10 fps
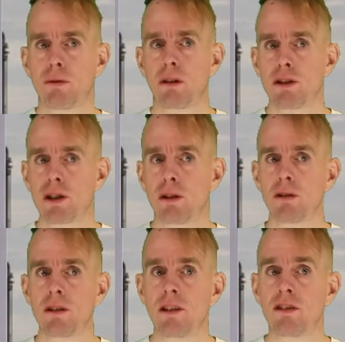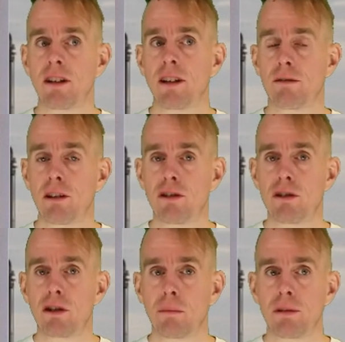for our chosen distillate and
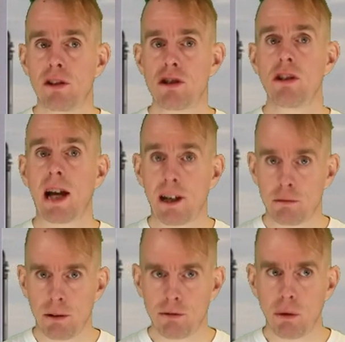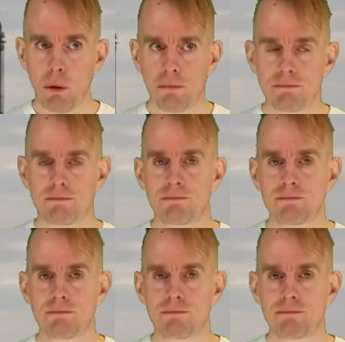residue composition as before.